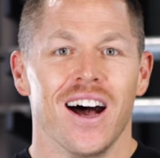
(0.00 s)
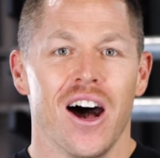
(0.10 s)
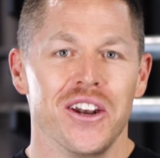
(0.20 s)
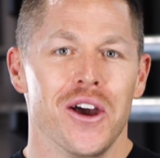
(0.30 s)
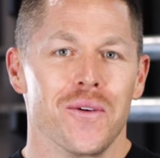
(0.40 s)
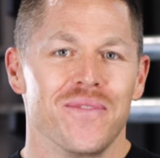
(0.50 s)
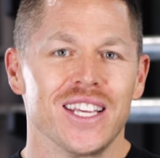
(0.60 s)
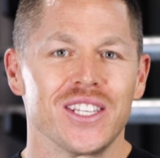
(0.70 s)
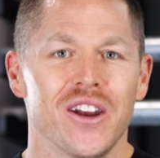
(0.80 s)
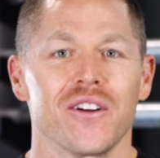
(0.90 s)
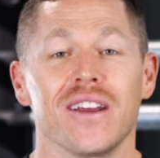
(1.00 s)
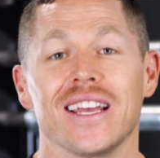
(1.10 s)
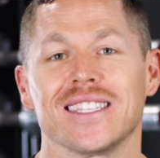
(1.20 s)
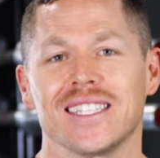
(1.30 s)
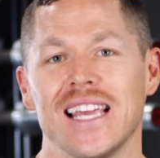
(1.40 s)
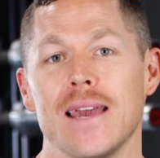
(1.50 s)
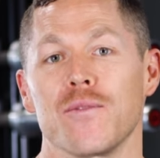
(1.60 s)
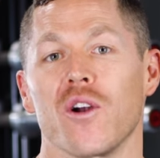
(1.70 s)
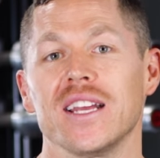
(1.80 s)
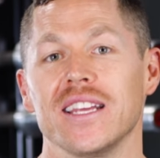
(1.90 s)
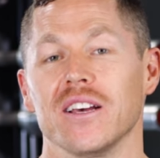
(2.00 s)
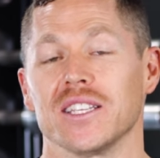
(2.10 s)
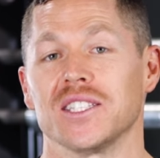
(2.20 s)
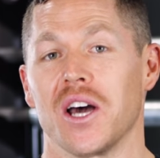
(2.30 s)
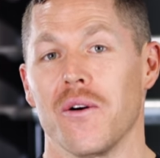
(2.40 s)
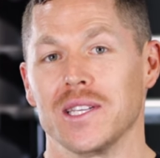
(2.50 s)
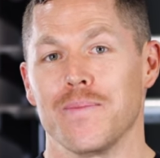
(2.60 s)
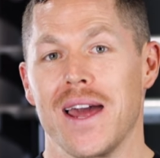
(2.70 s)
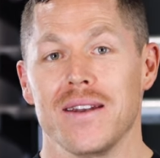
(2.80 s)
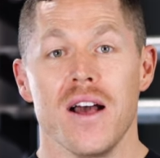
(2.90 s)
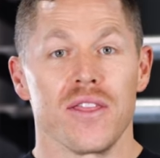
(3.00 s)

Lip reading: Hundo, this year it's the same great deals it's always been.